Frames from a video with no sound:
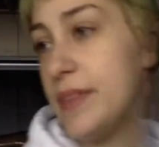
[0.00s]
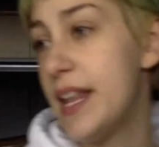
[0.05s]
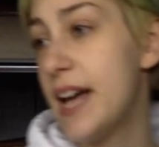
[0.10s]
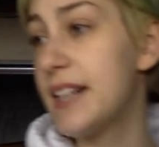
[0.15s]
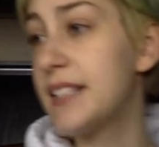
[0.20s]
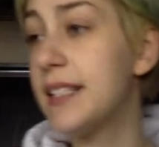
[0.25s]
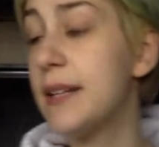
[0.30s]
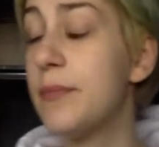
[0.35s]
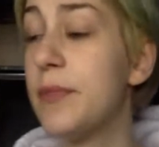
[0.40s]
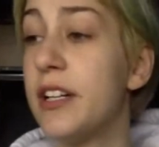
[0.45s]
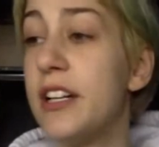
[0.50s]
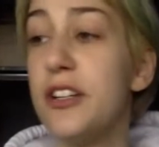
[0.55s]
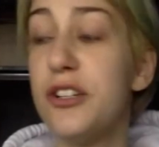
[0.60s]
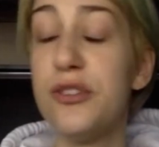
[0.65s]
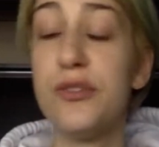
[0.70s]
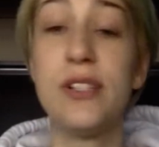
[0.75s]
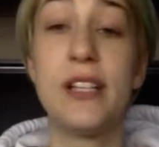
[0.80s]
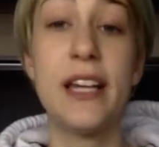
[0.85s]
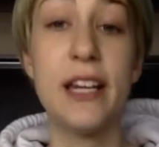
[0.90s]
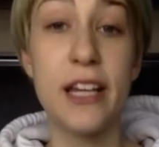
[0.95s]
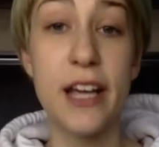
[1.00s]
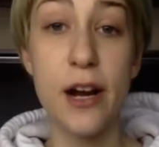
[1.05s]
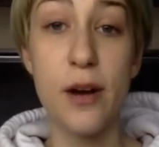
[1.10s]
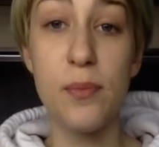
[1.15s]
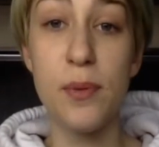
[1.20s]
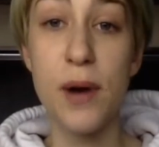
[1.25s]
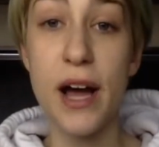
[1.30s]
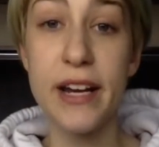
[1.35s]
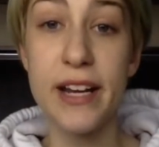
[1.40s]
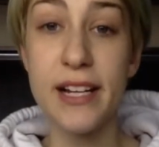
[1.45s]
Next, I'm gonna do skincare
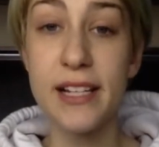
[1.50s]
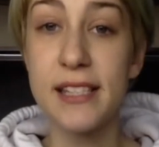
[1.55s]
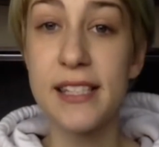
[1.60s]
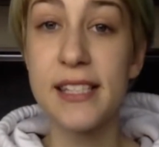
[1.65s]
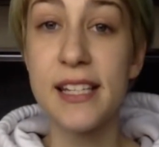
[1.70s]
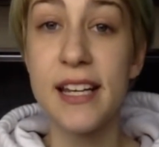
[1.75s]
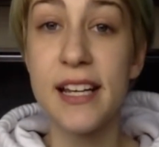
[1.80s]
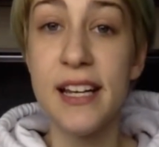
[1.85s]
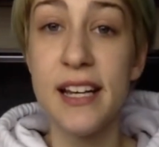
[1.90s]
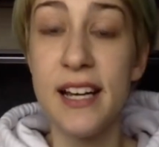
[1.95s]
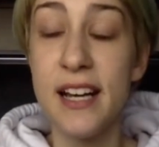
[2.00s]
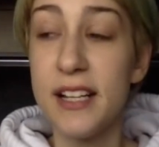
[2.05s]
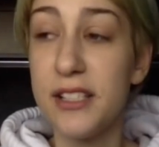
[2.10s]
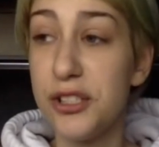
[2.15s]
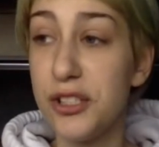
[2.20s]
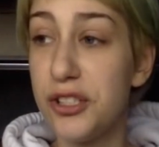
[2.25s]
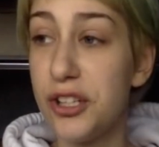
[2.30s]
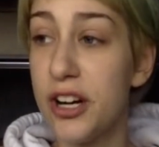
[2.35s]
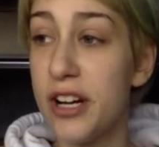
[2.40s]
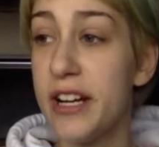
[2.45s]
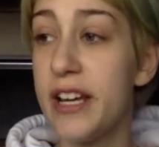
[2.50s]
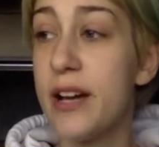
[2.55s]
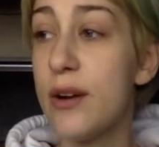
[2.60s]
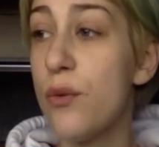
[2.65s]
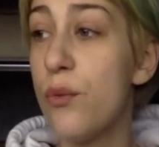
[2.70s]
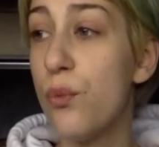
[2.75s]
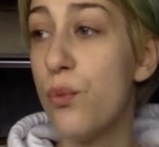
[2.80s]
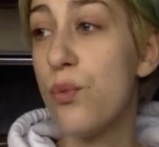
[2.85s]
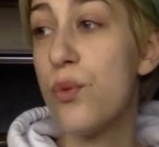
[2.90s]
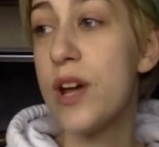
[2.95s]
products,
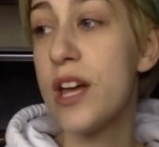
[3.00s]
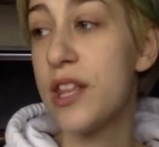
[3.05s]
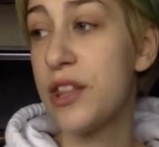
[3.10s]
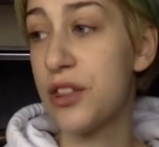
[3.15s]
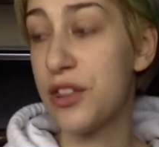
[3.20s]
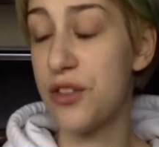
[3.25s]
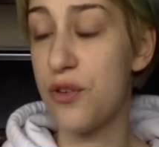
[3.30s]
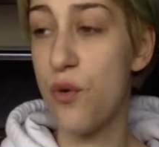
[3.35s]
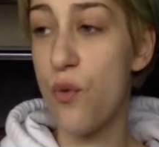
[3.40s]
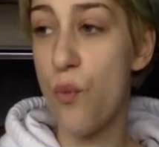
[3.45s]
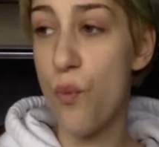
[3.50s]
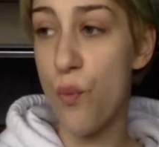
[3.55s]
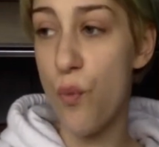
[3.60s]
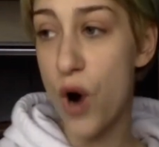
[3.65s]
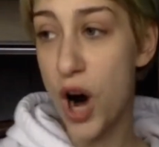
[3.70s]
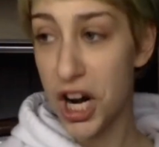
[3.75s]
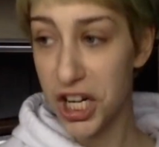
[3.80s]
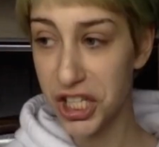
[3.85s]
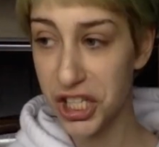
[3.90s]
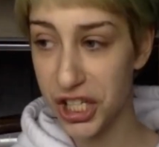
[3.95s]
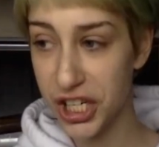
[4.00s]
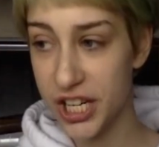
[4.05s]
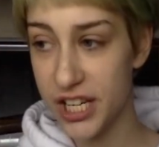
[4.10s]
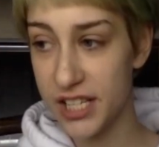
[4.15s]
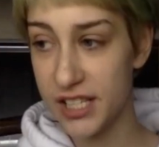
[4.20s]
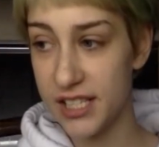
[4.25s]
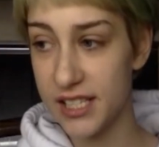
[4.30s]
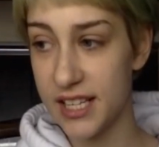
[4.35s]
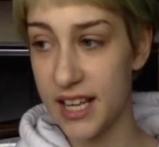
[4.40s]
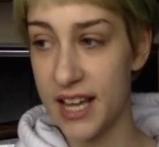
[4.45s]
starting with
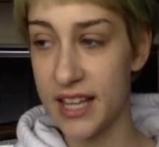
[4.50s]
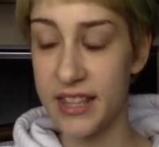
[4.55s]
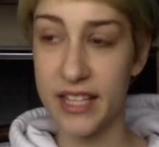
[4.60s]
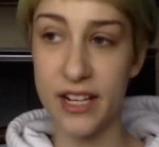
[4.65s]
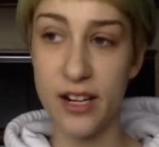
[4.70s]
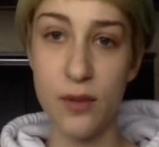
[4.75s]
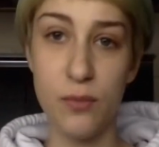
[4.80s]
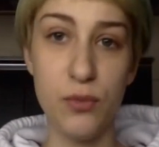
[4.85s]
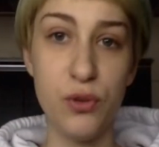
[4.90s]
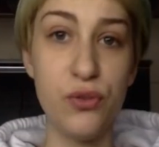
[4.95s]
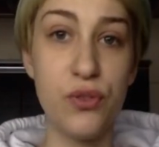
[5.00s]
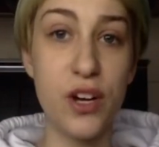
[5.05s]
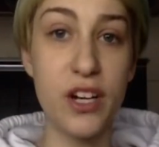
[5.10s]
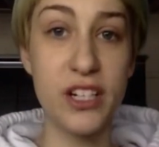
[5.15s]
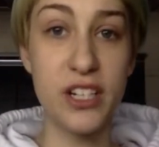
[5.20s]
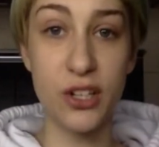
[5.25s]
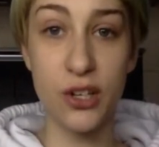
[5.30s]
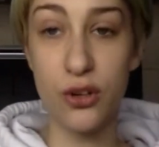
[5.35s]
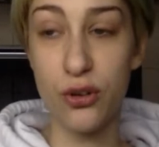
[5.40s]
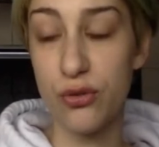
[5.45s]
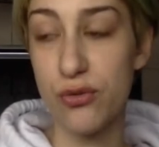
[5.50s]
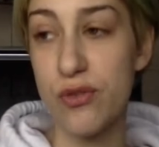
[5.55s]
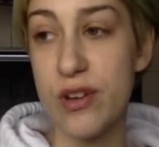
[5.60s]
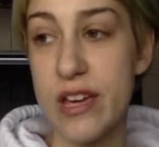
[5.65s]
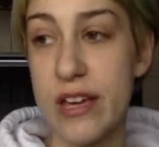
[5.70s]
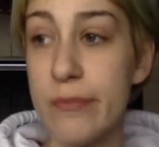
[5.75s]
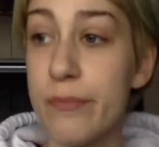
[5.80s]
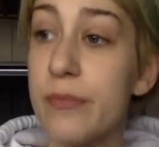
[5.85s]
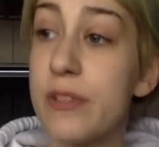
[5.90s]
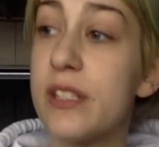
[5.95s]
washes, and then I'll move on to
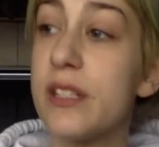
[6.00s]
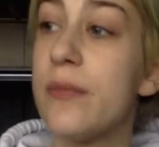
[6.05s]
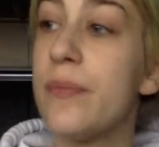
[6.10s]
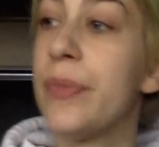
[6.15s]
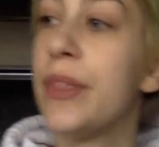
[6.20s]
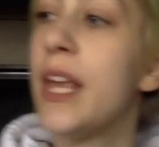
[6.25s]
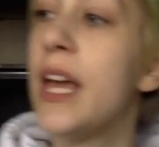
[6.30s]
creams.